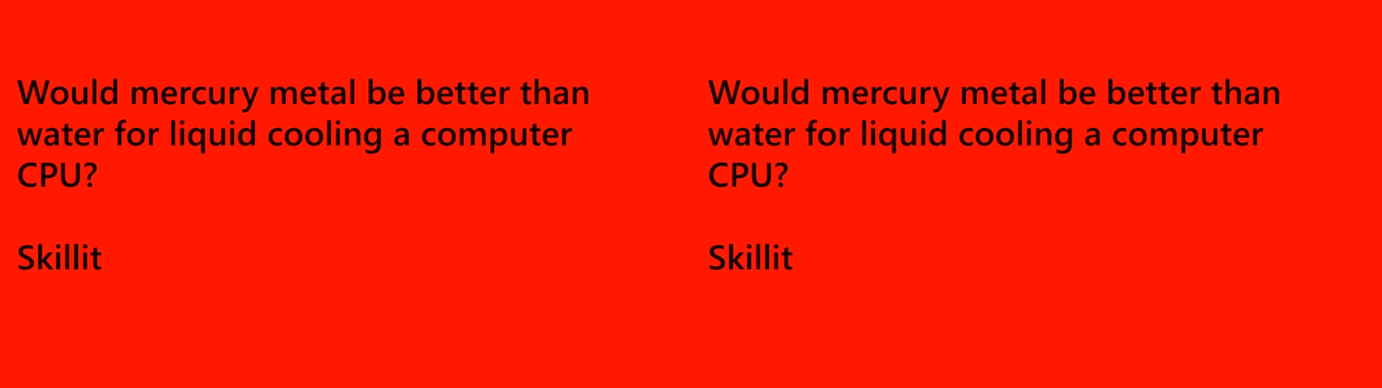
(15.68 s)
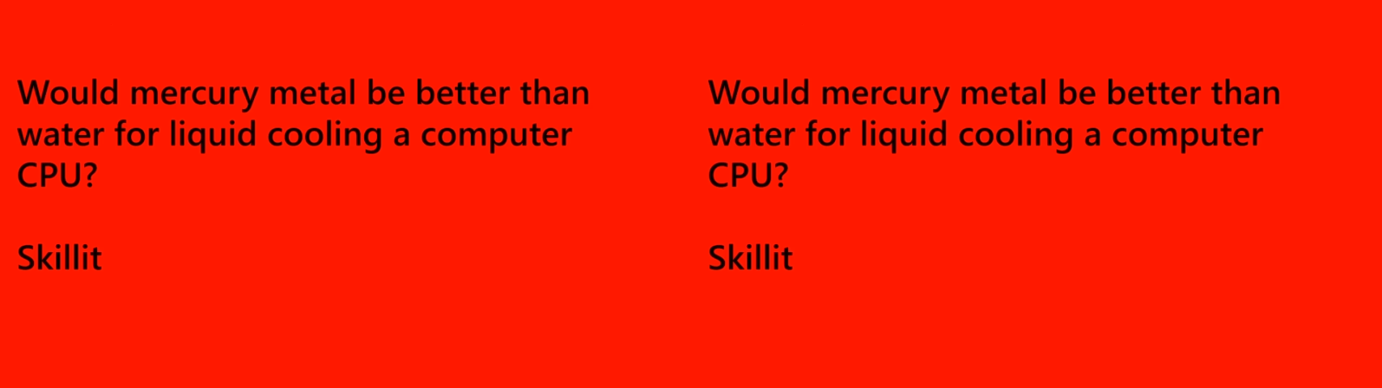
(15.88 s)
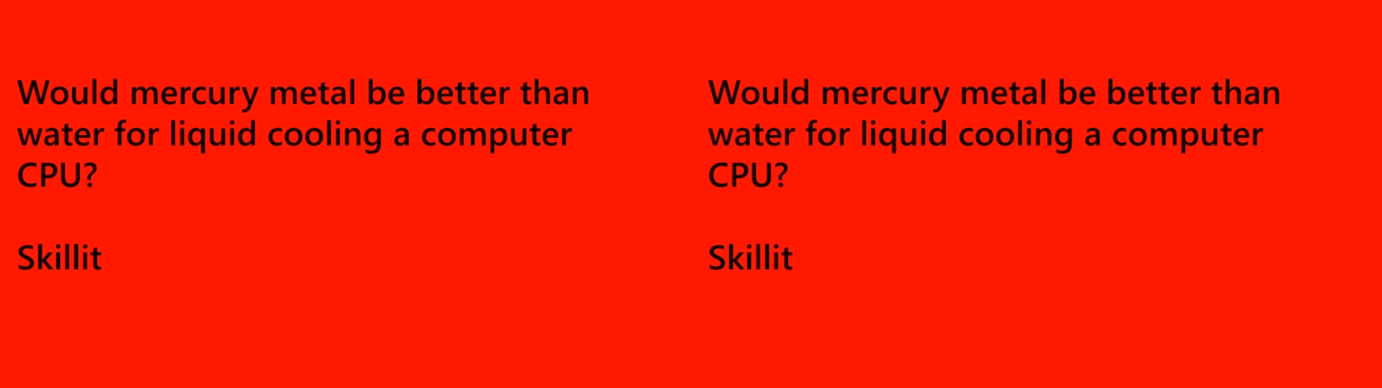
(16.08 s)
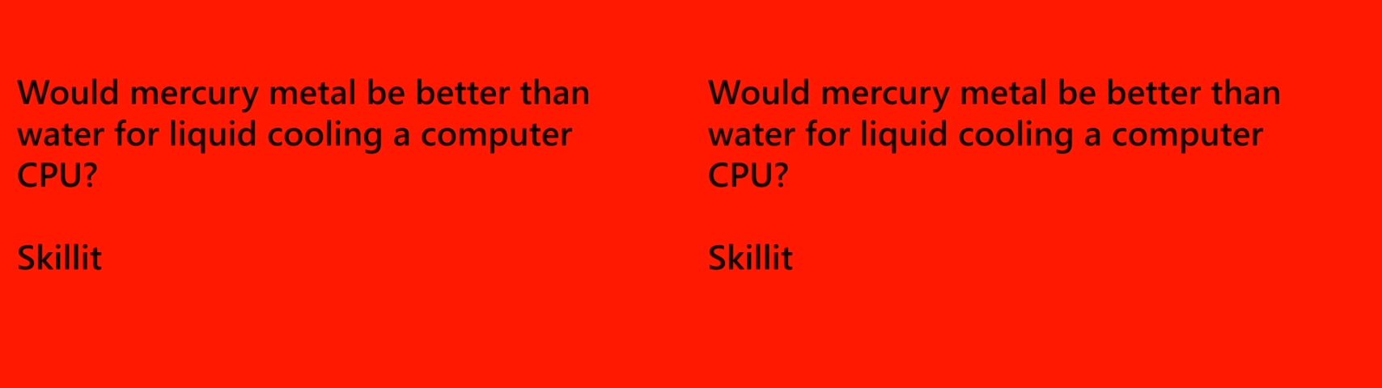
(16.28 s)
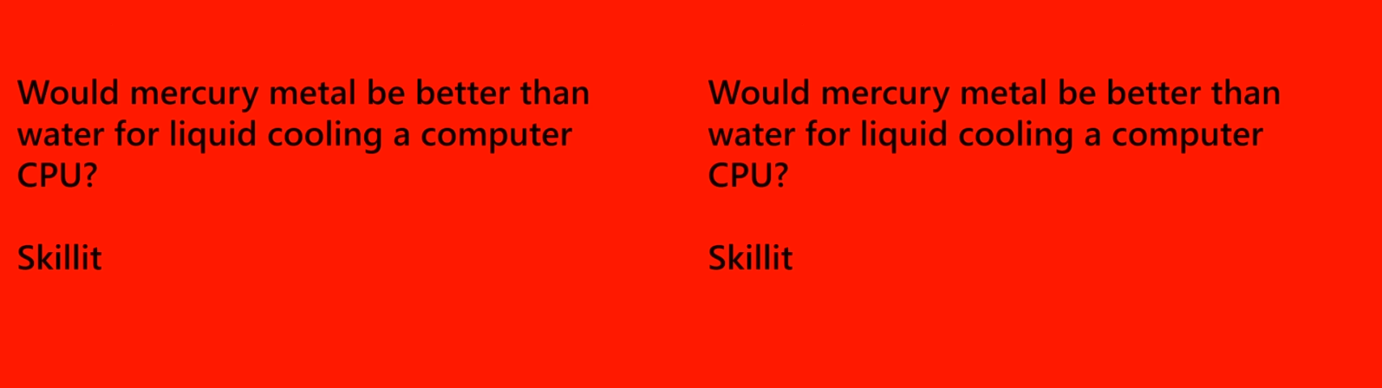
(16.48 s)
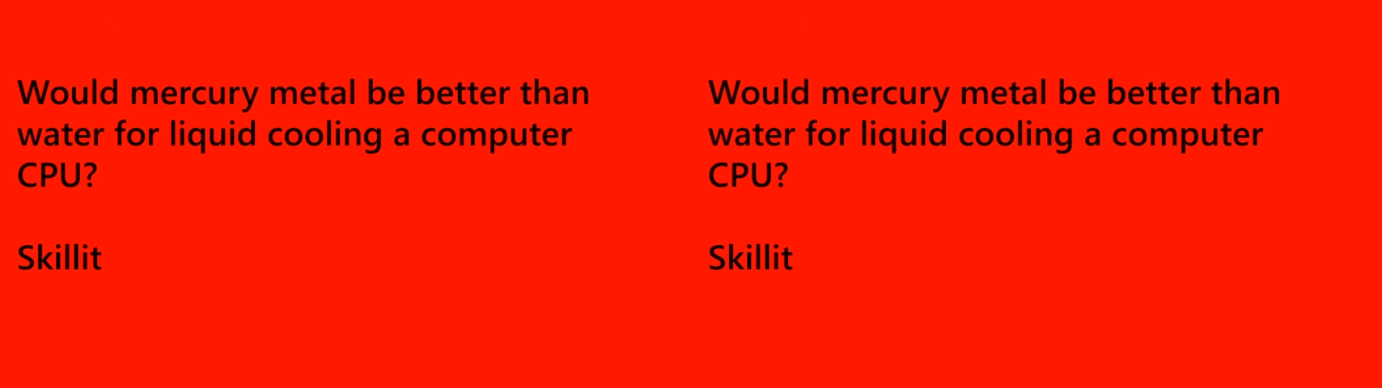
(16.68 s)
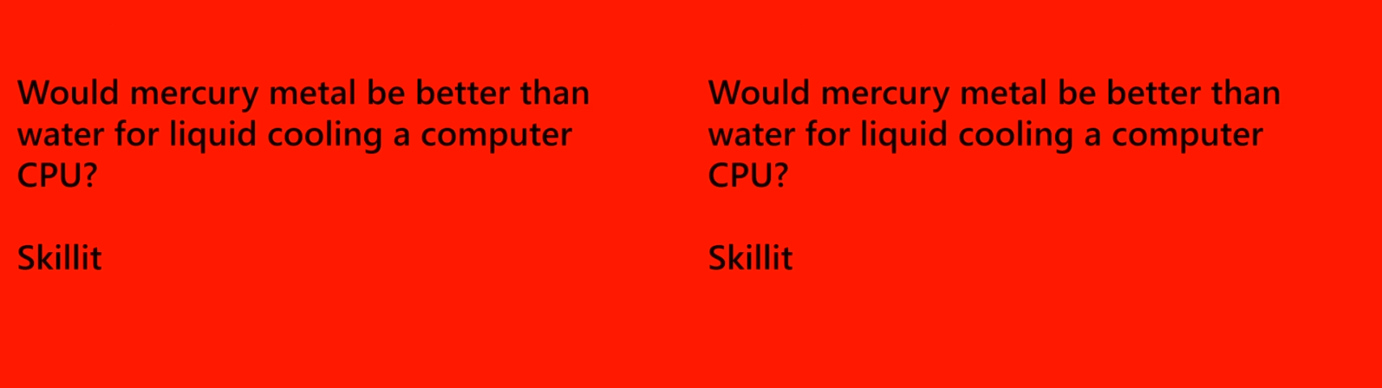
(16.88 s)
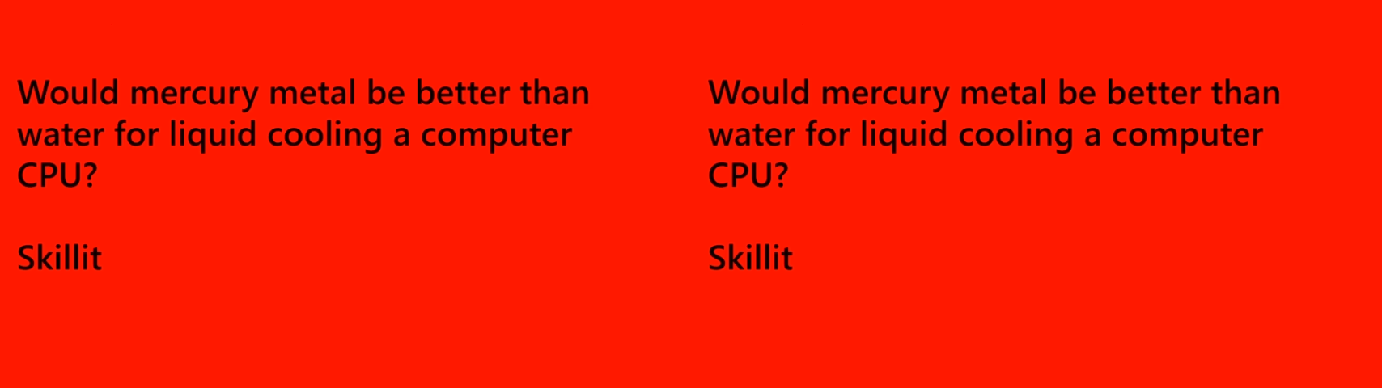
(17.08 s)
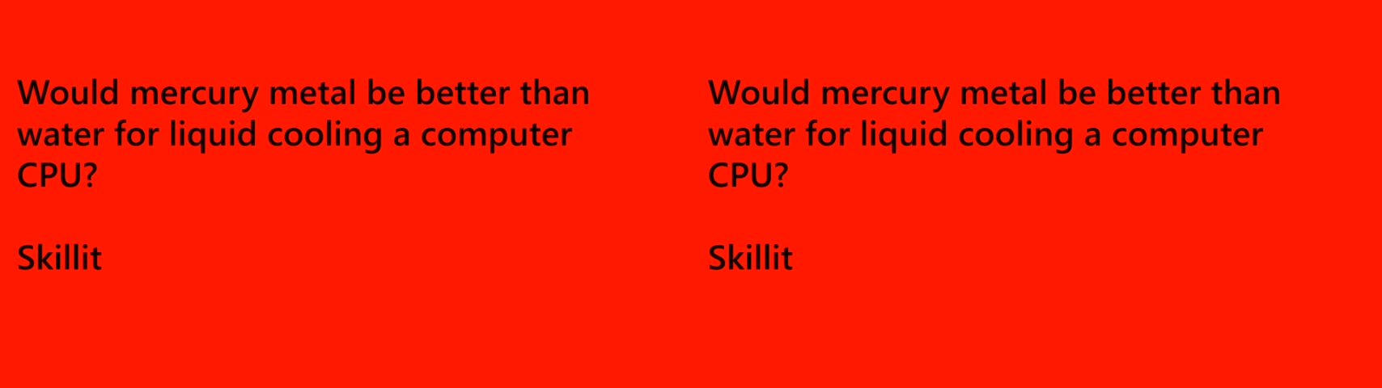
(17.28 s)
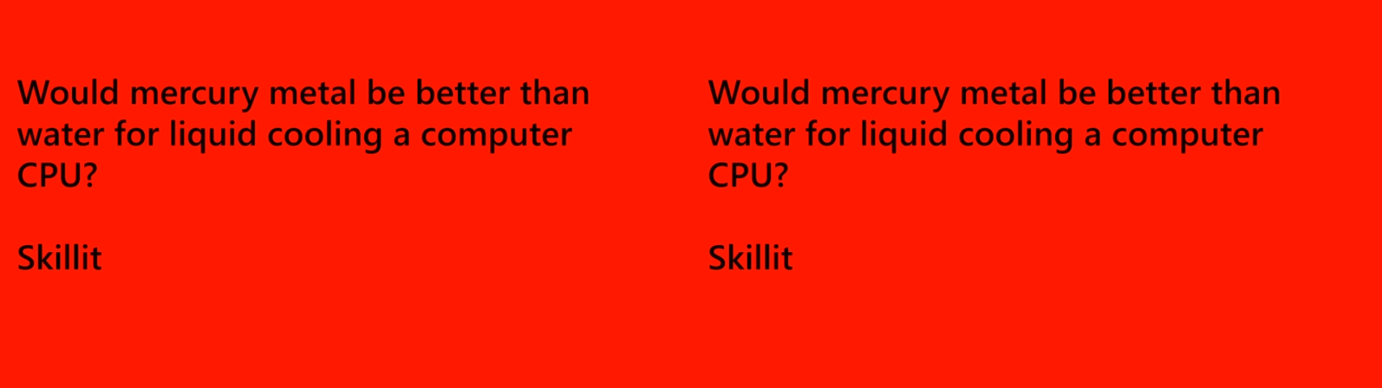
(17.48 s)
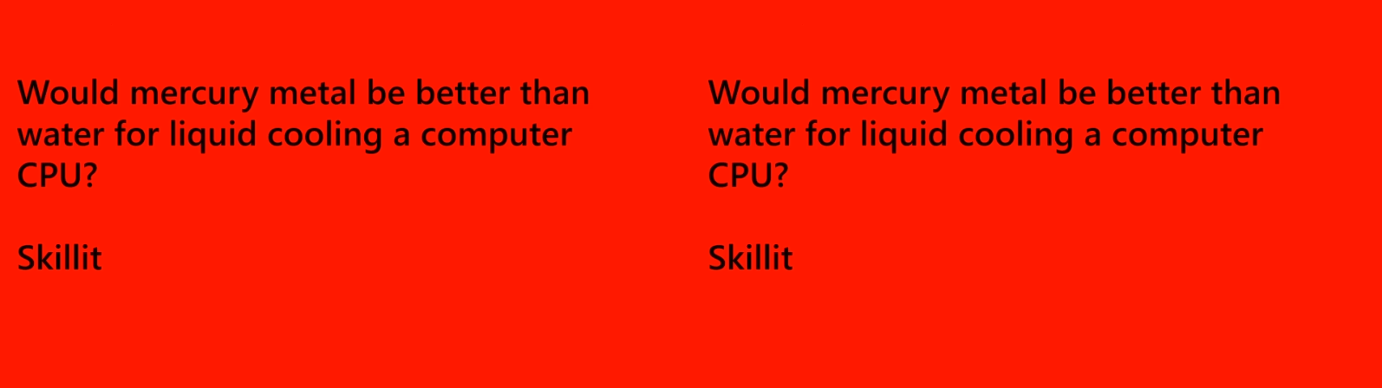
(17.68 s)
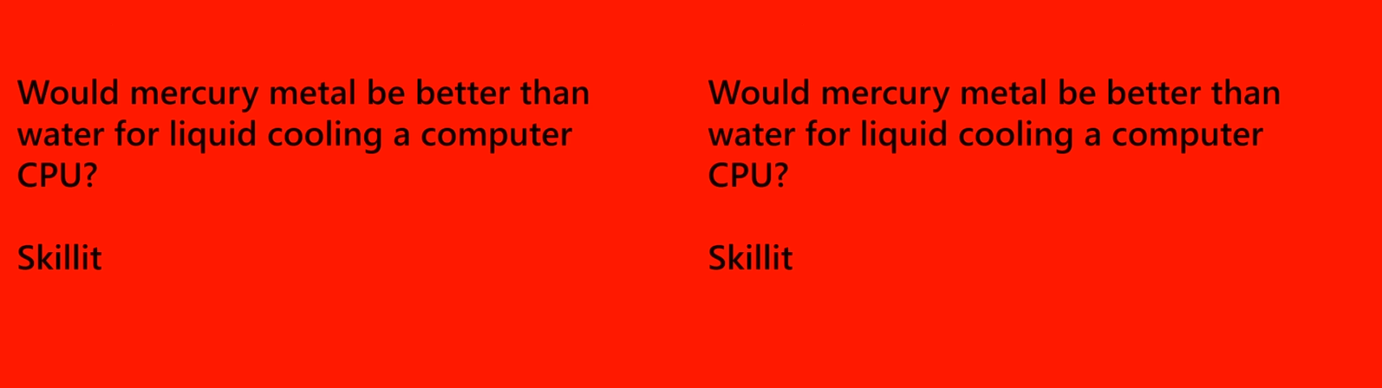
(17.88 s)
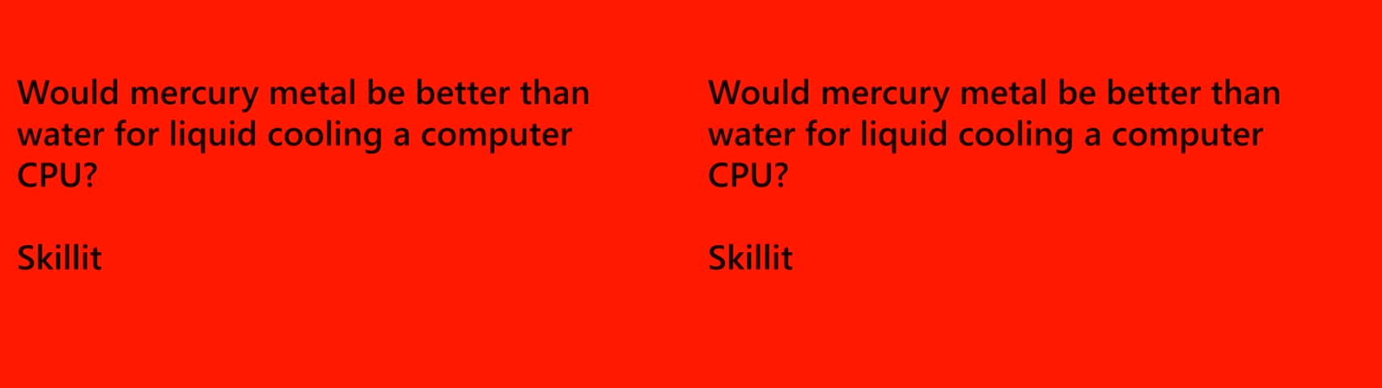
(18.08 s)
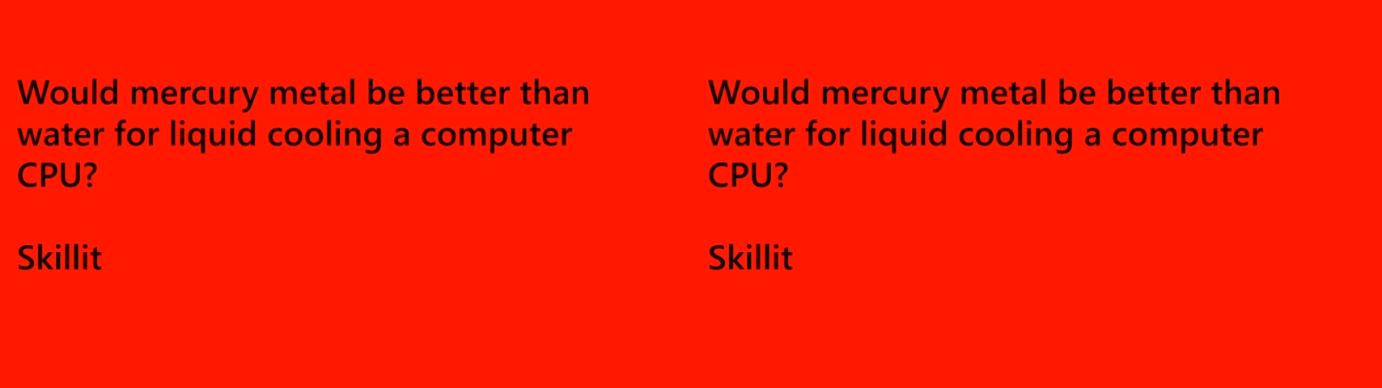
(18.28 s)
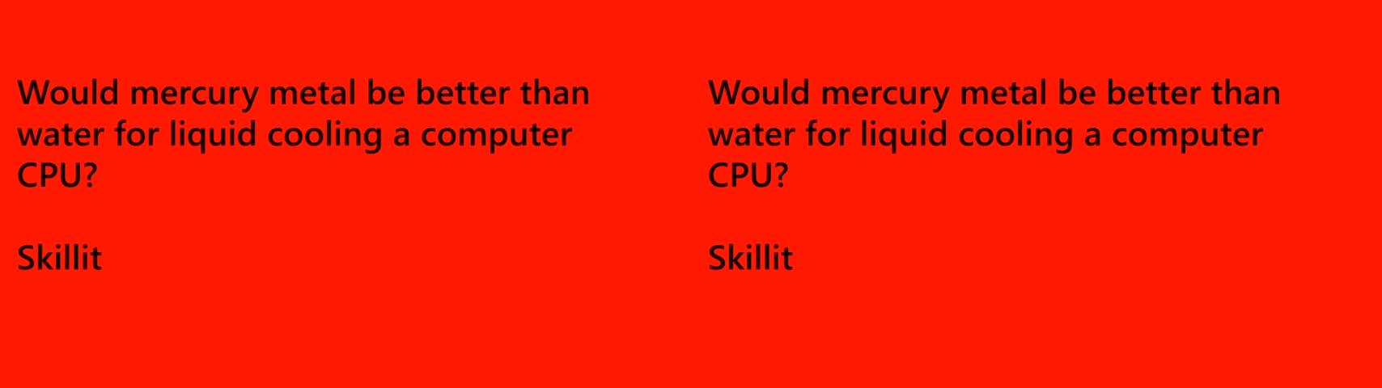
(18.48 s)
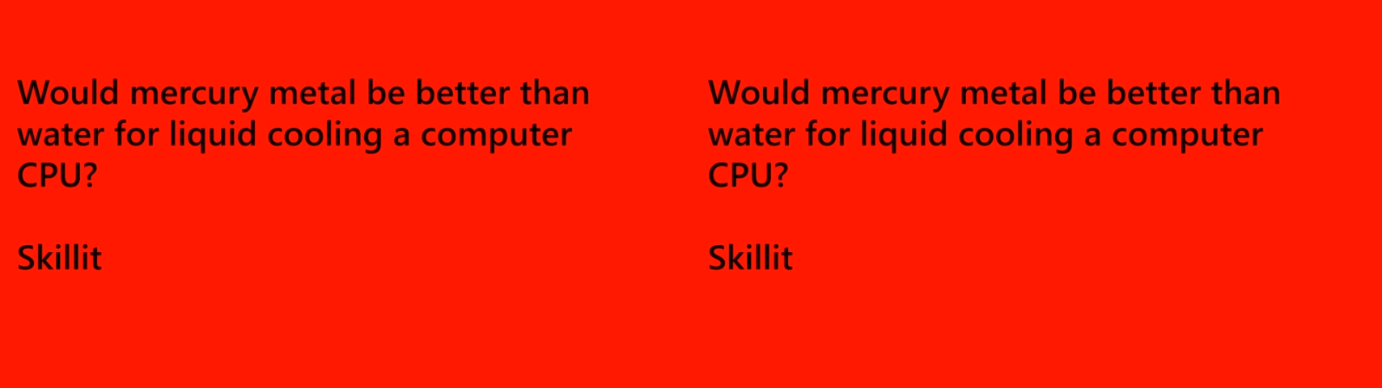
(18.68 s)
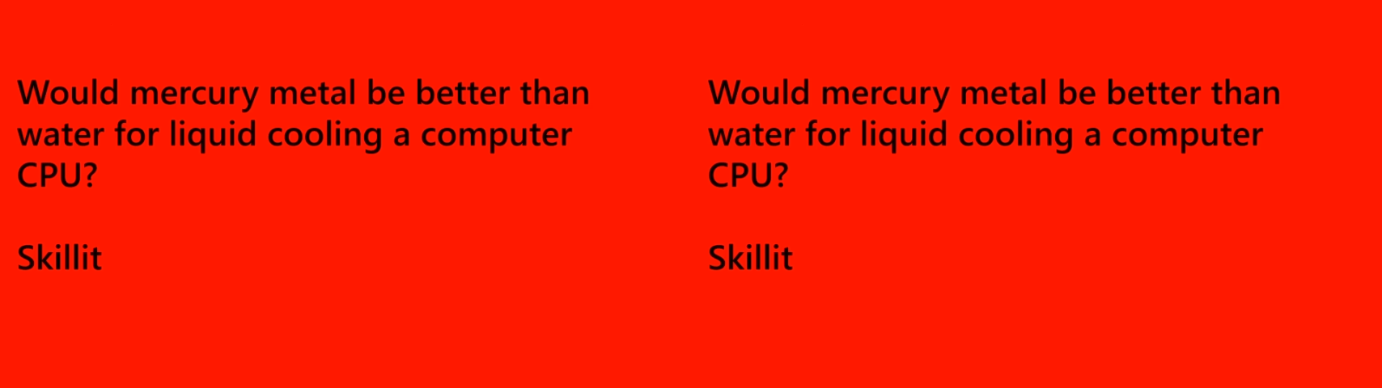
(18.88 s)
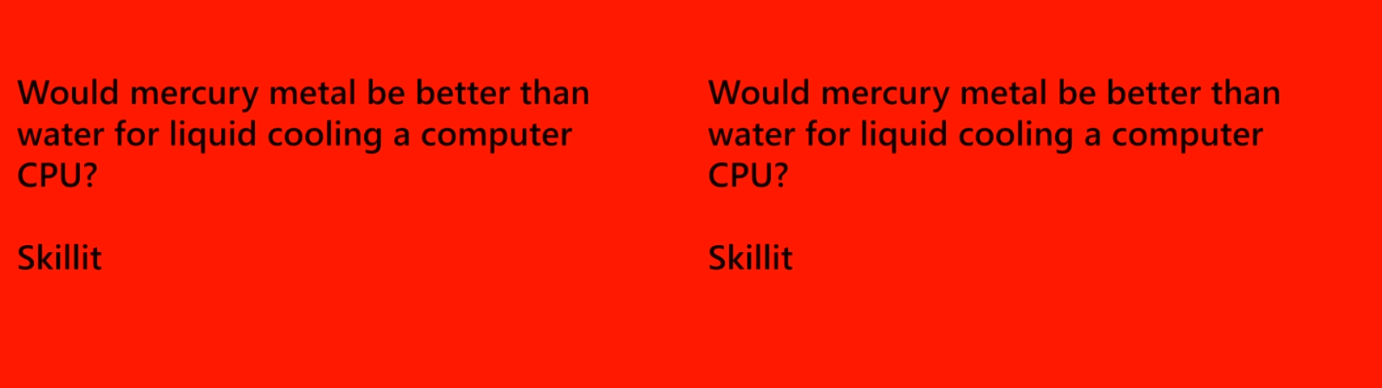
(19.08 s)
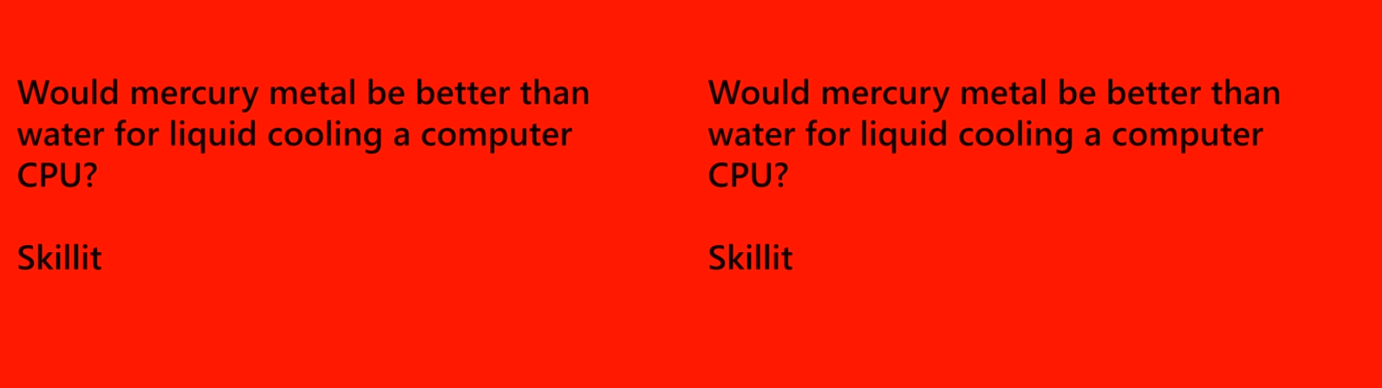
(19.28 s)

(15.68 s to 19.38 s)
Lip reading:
(no speaker visible)